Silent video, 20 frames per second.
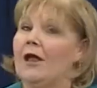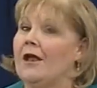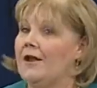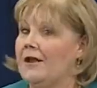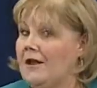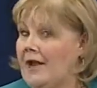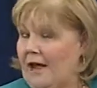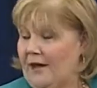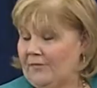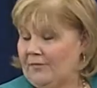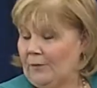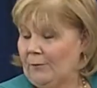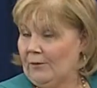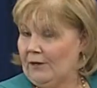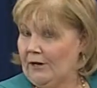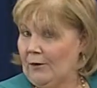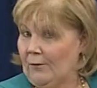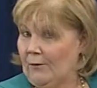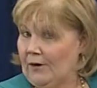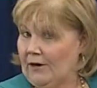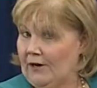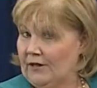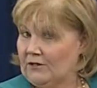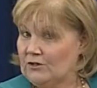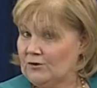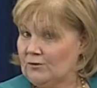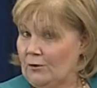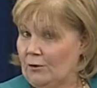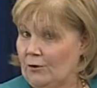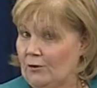Not that we don't want to
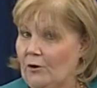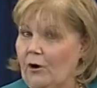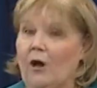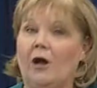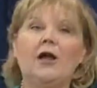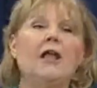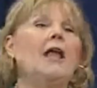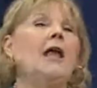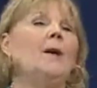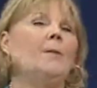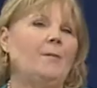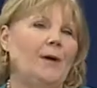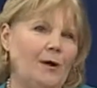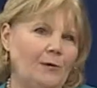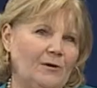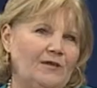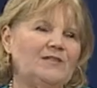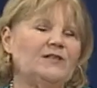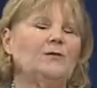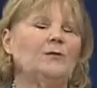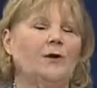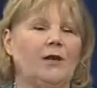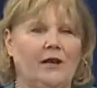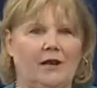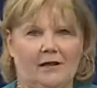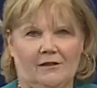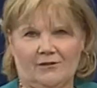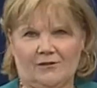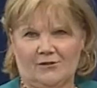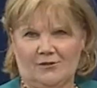control it all, but we do want to
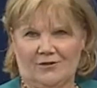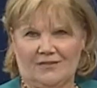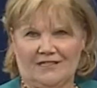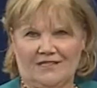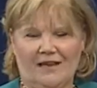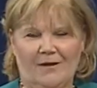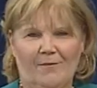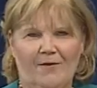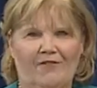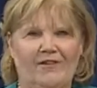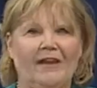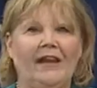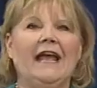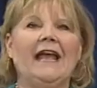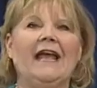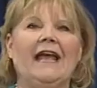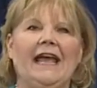control some of it.